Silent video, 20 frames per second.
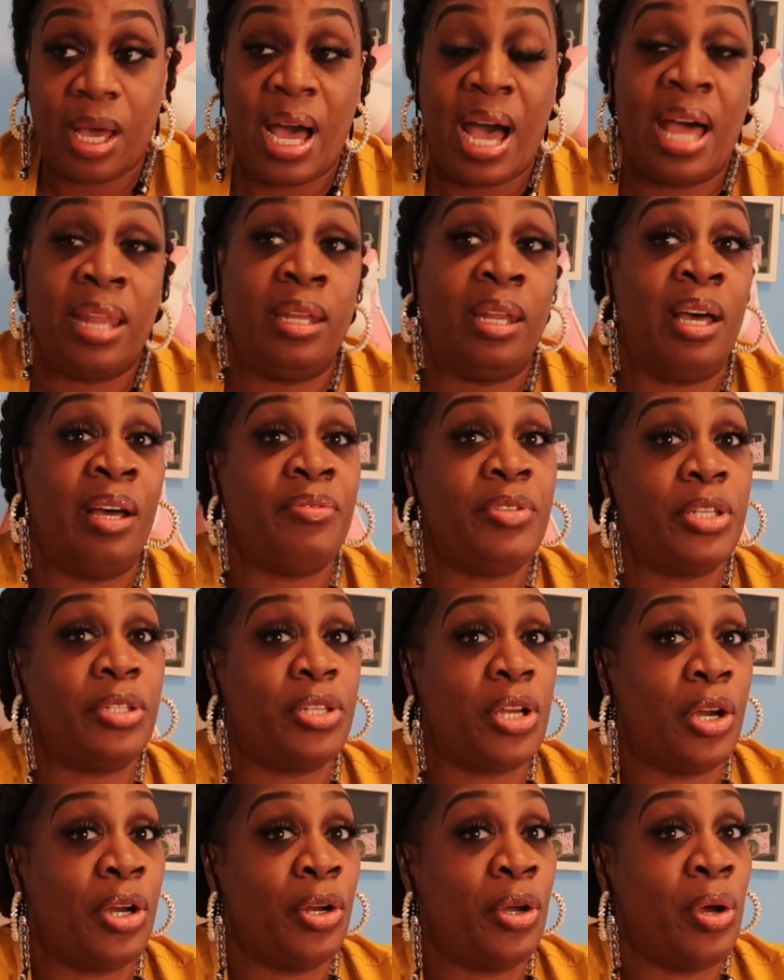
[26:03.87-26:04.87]
I love to
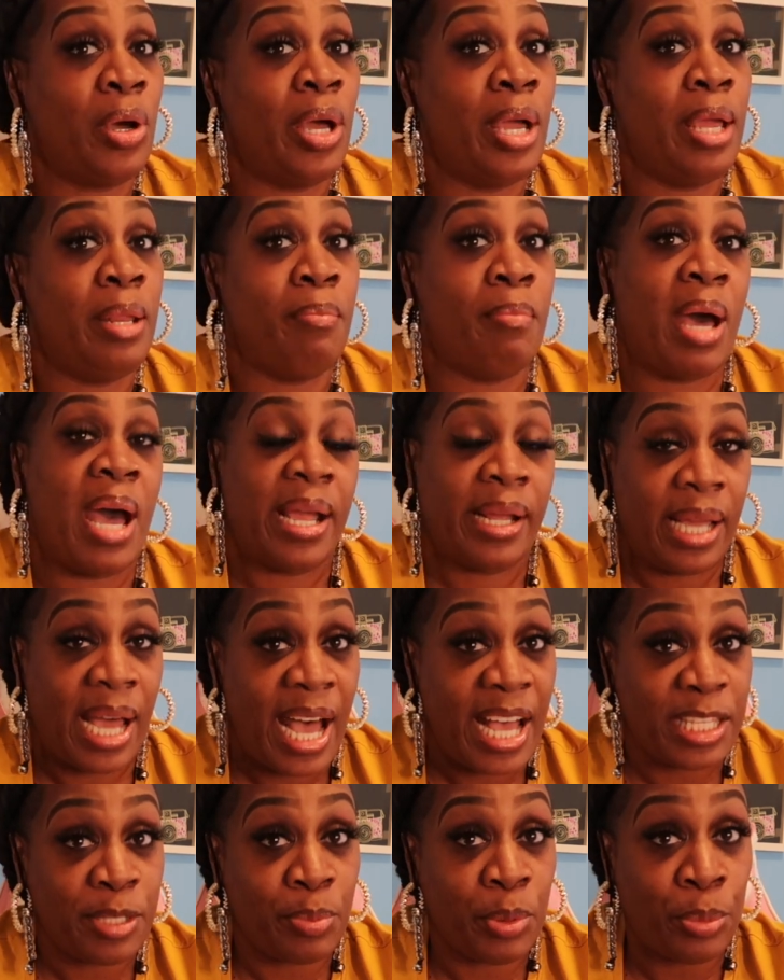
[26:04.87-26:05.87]
turn on my
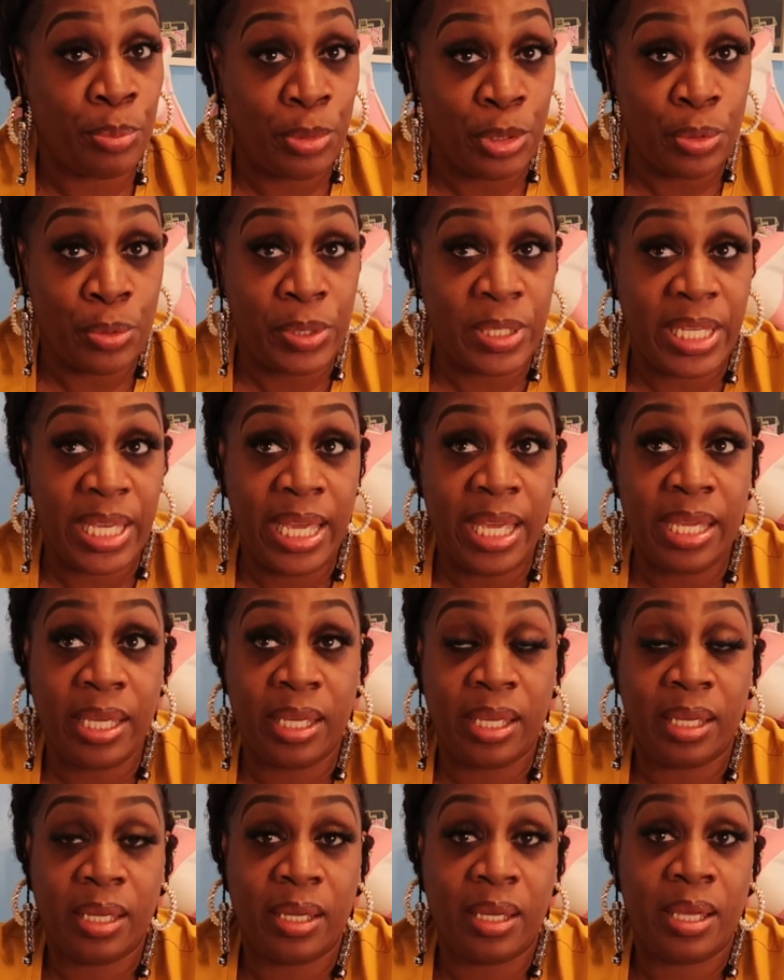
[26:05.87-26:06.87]
gospel
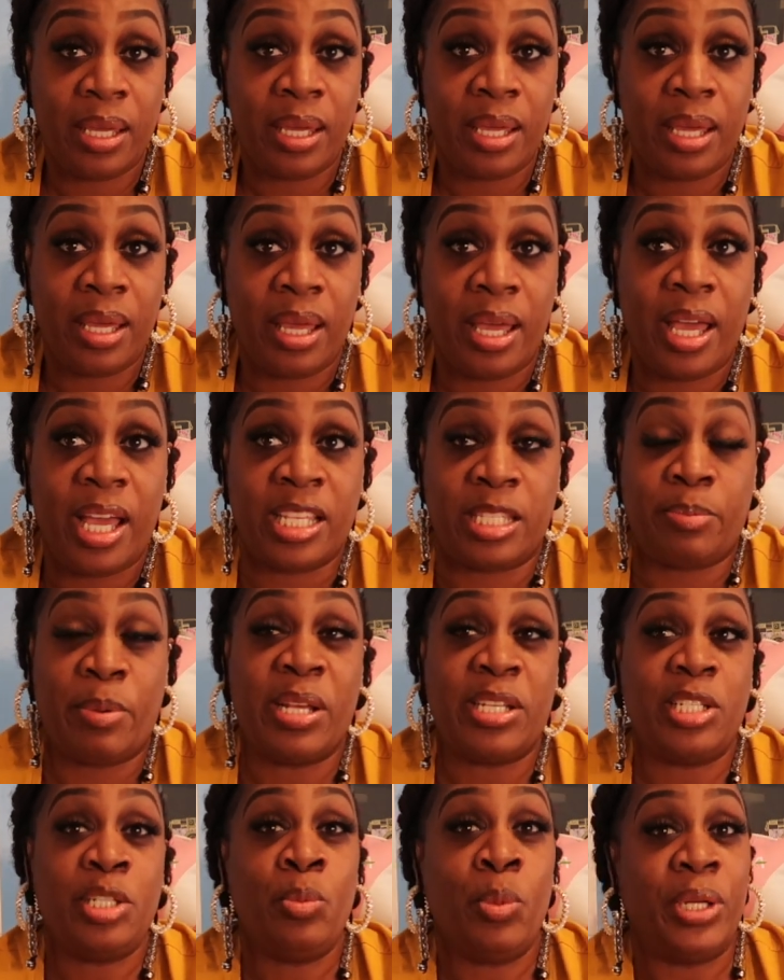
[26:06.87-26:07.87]
music,
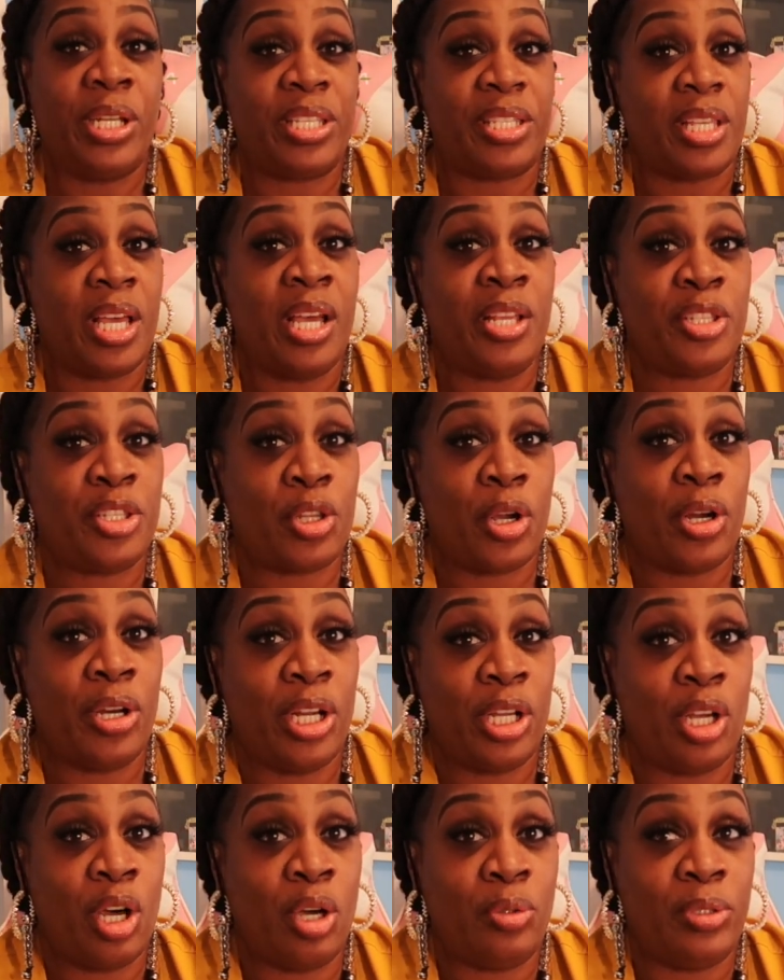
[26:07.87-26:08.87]
especially when the sun's starting
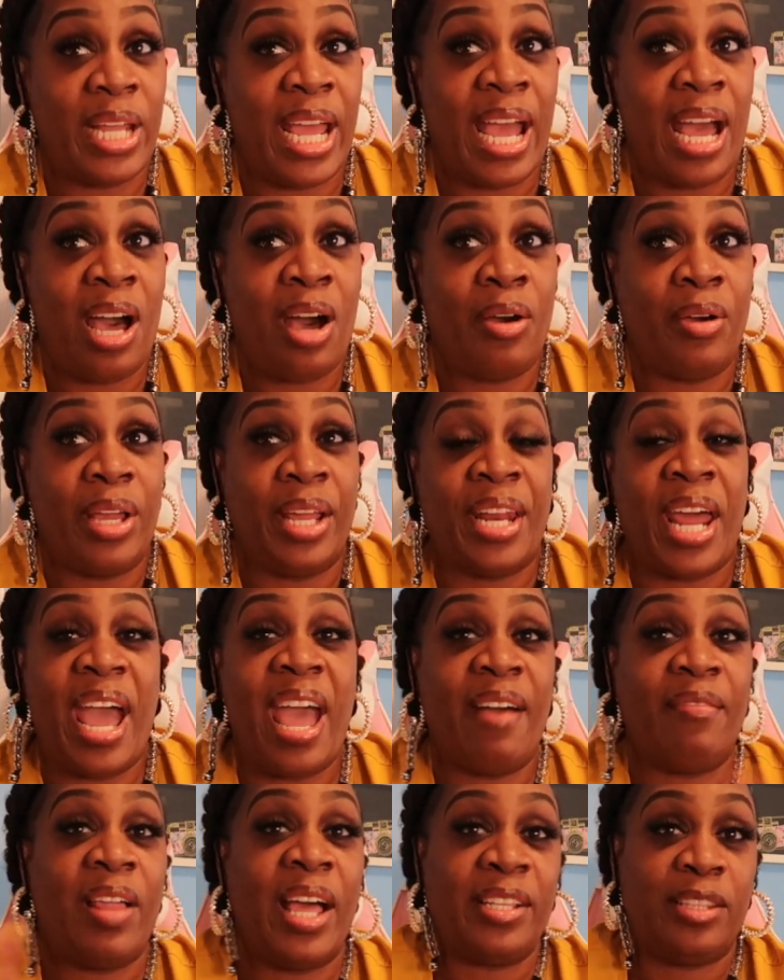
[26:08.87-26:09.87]
to go down and I
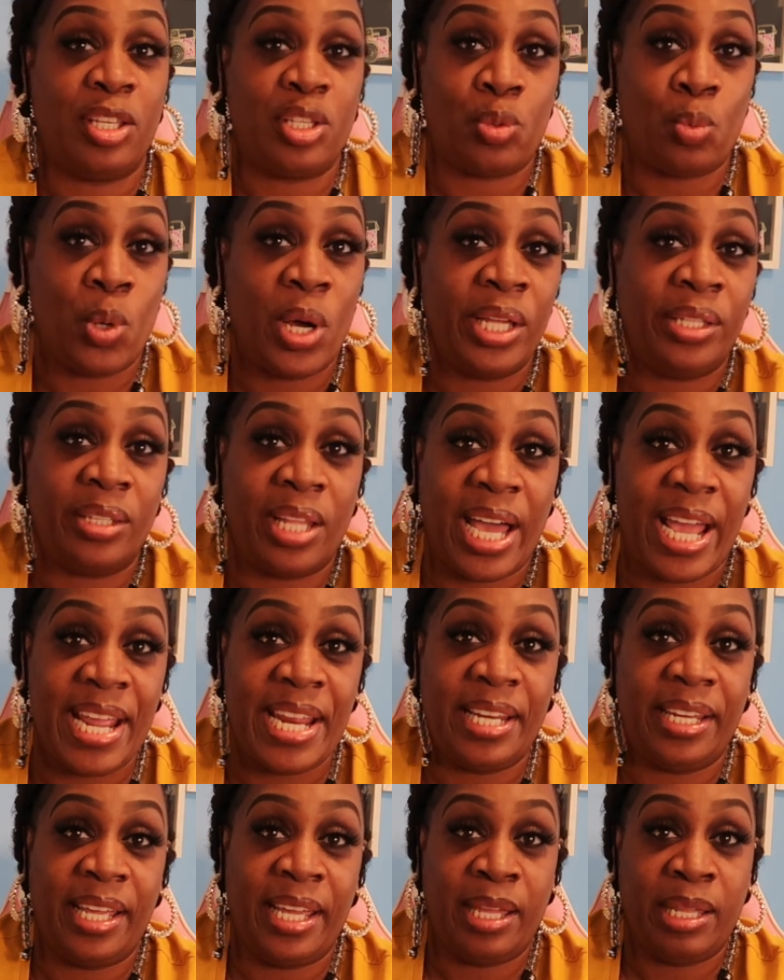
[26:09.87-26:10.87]
have like this one
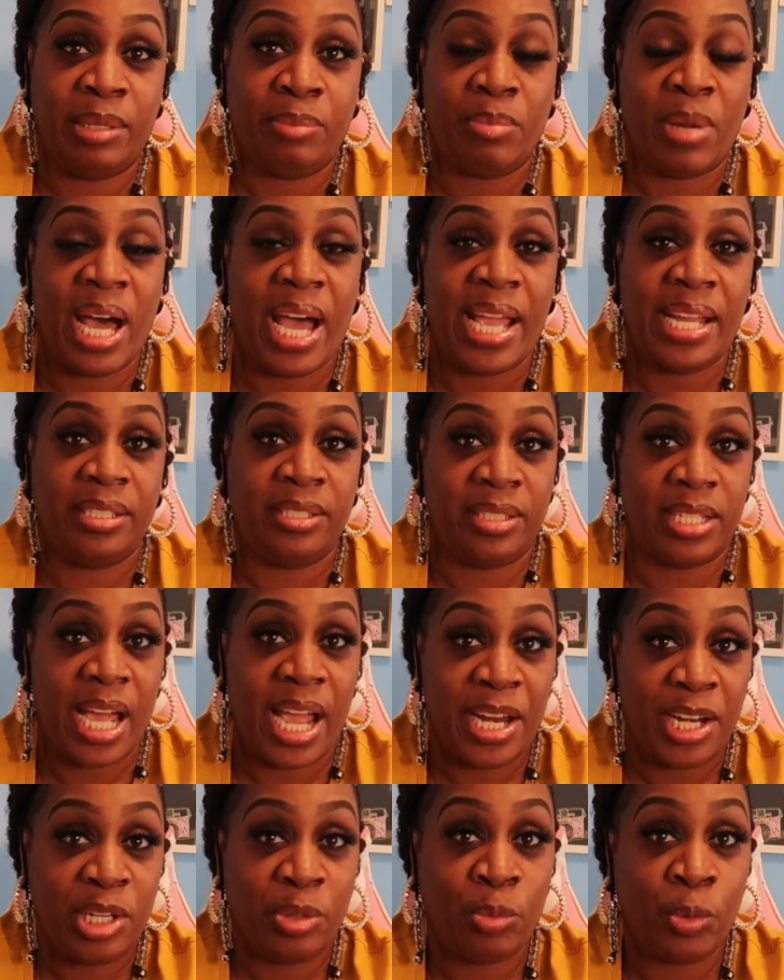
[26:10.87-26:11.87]
light in my
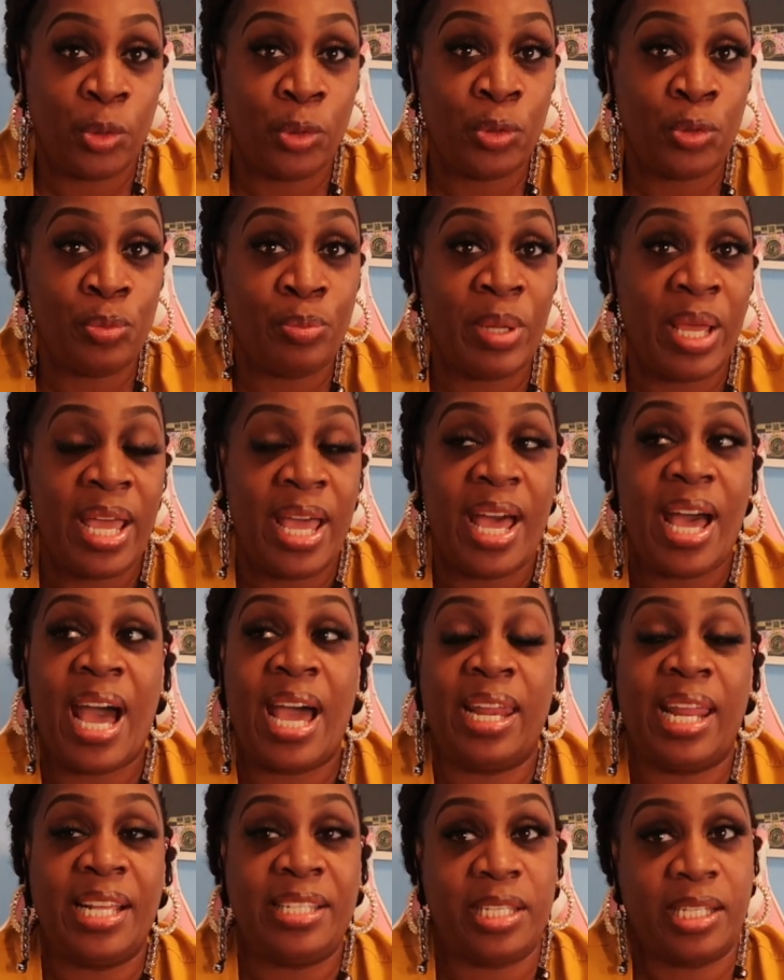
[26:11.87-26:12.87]
dining room. I
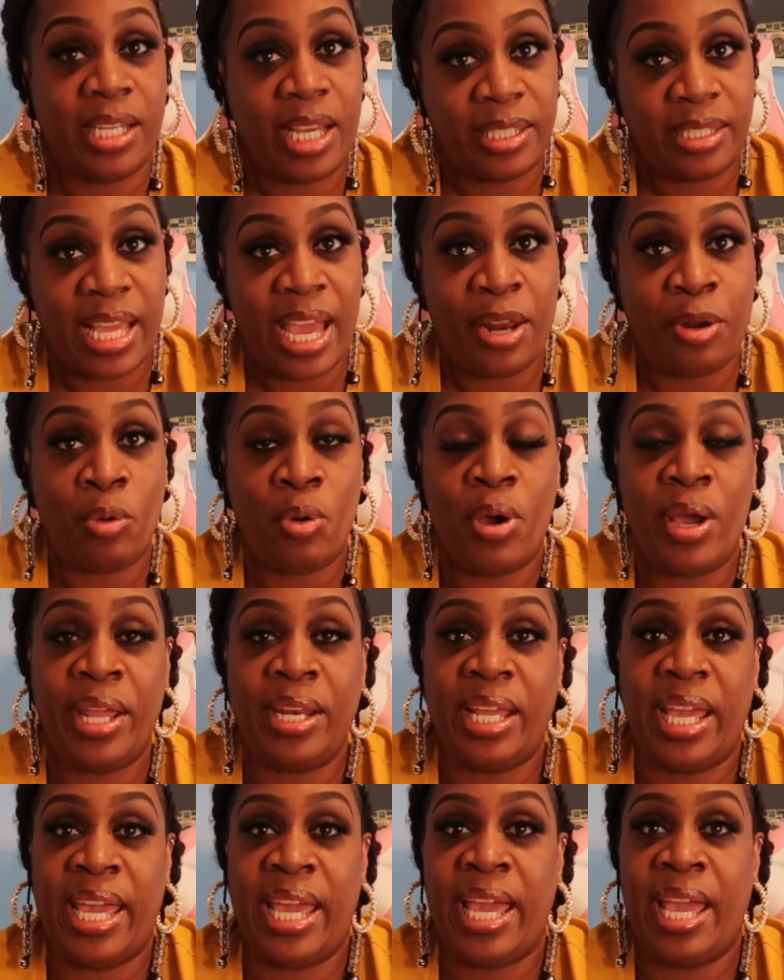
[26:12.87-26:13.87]
like to cut that
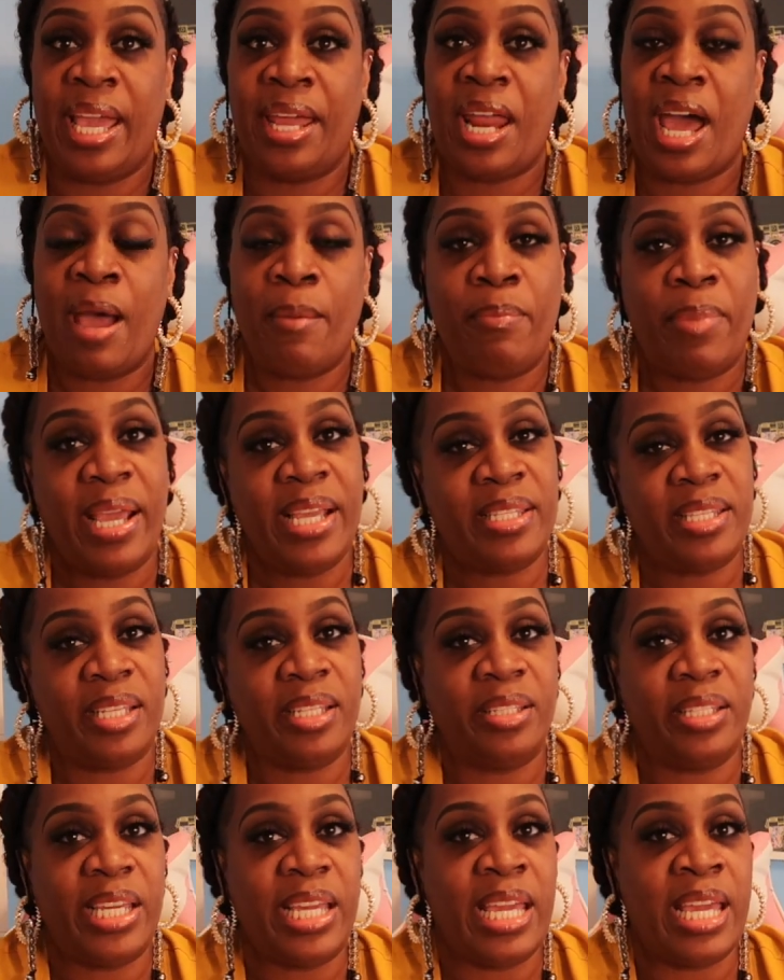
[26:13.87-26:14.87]
on and I
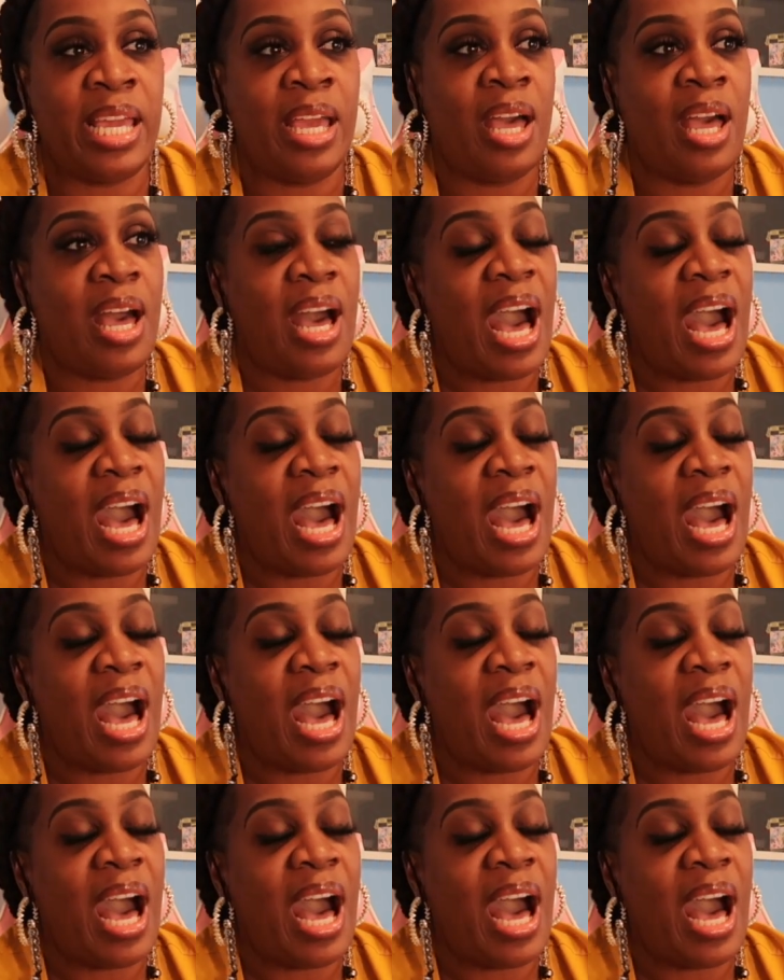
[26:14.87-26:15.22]
basically